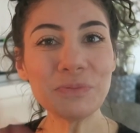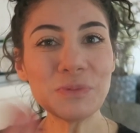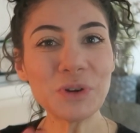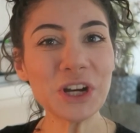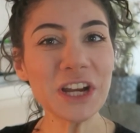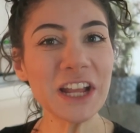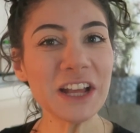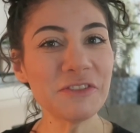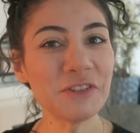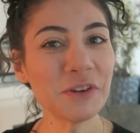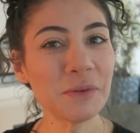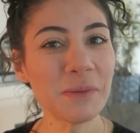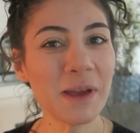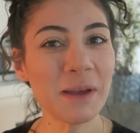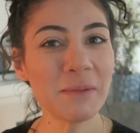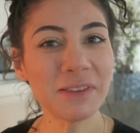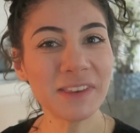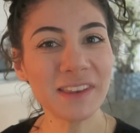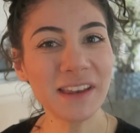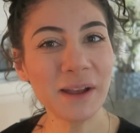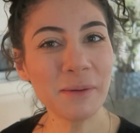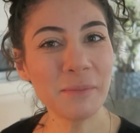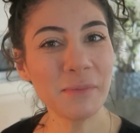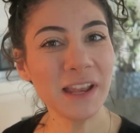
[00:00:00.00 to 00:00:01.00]
morning from
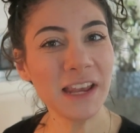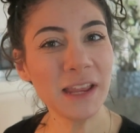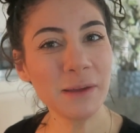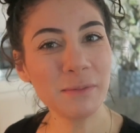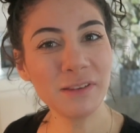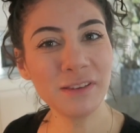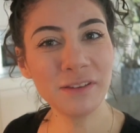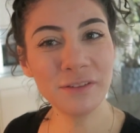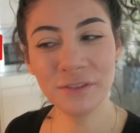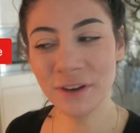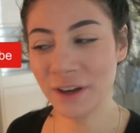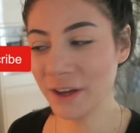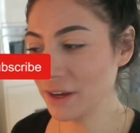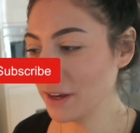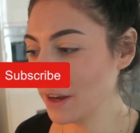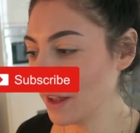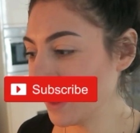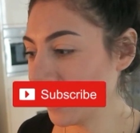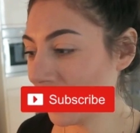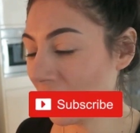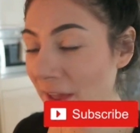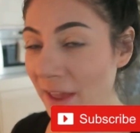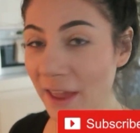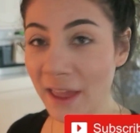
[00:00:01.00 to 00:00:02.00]
Amsterdam. My name is
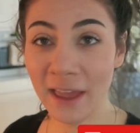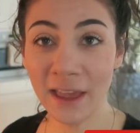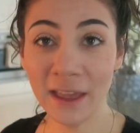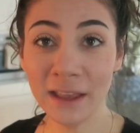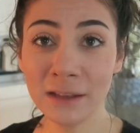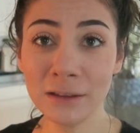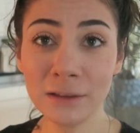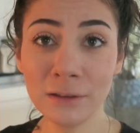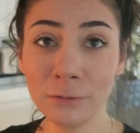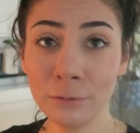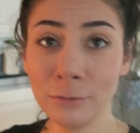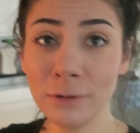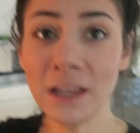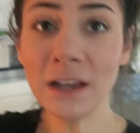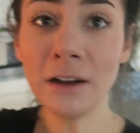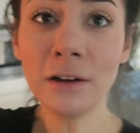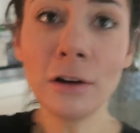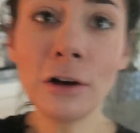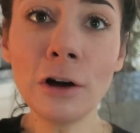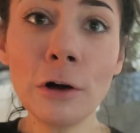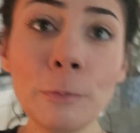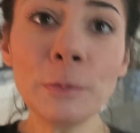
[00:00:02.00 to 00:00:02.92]
Ivana and we are